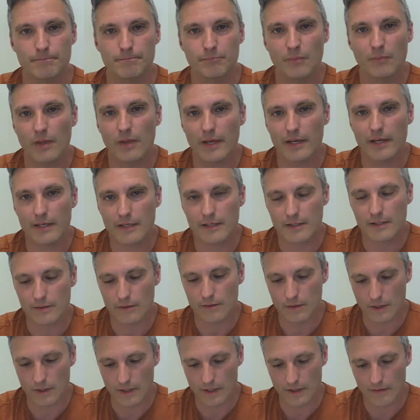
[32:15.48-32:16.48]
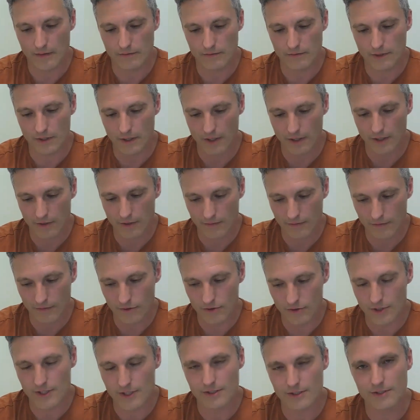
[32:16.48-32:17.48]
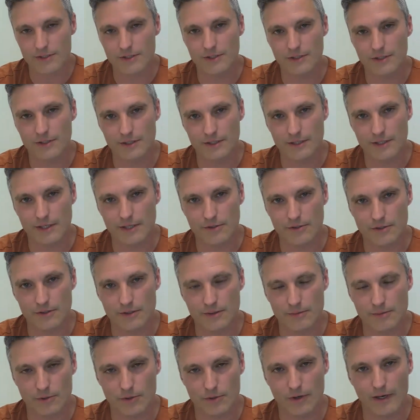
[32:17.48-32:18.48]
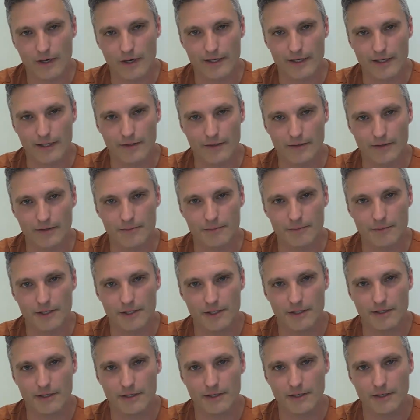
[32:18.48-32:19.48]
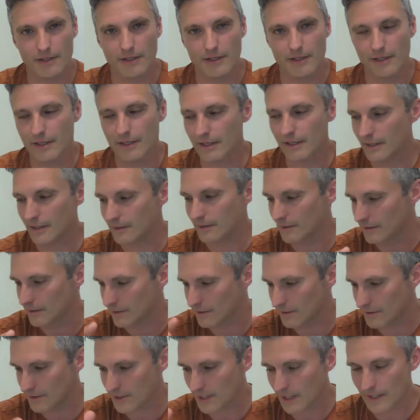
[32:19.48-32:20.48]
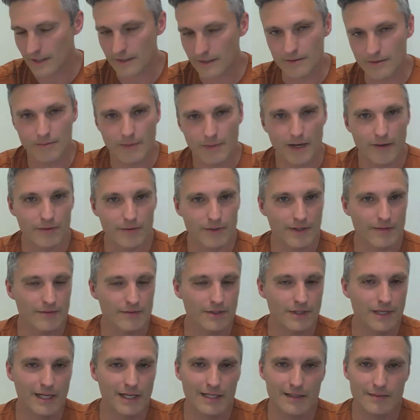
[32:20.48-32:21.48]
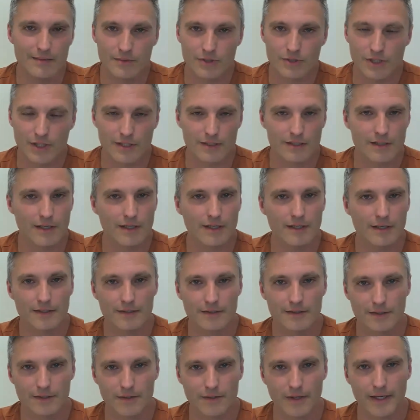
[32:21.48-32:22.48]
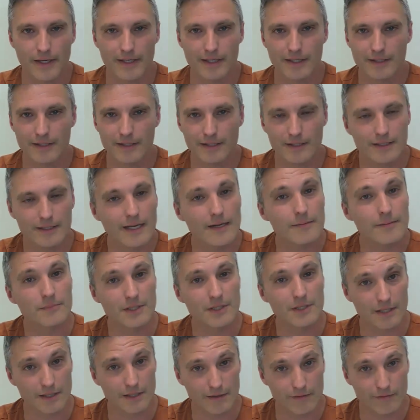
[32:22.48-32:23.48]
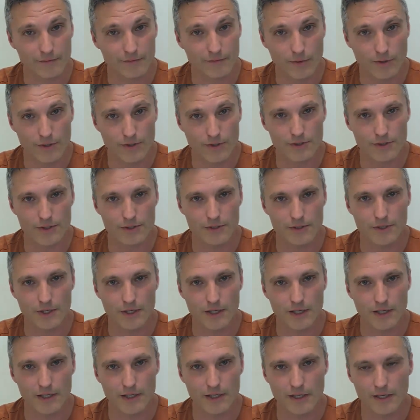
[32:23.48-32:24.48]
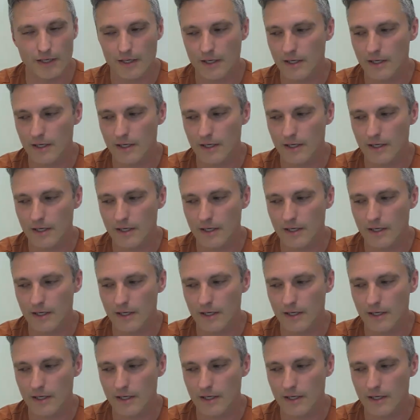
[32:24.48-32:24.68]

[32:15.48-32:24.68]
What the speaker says: like if you're Jesus in the desert and go out on a limb here, and Satan, by whatever name, Shaitan, the tempting force is like,